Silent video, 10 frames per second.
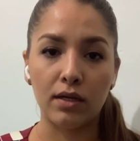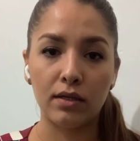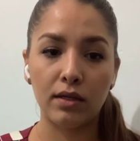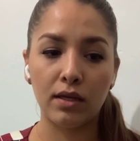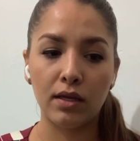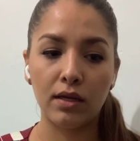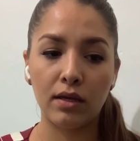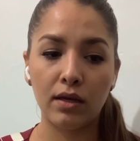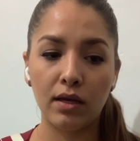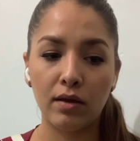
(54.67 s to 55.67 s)

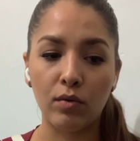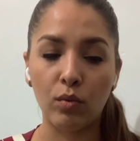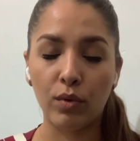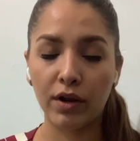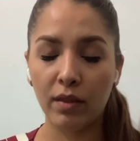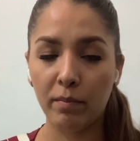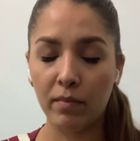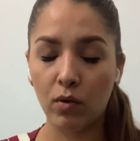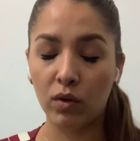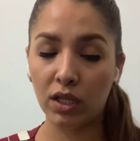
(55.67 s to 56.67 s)

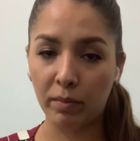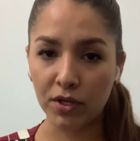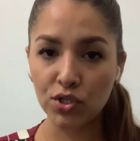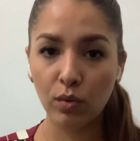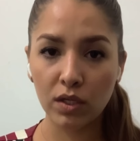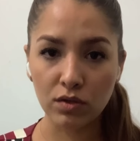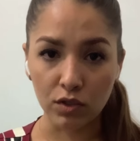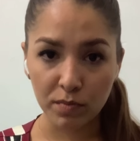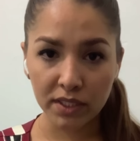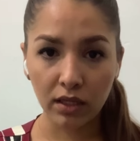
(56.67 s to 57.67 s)
When the patient was
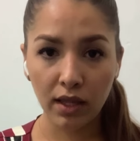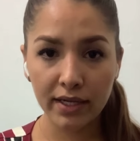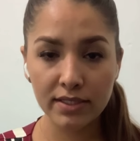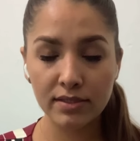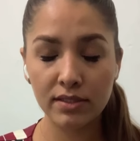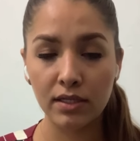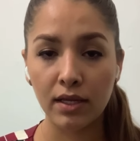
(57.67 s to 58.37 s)
hospitalized,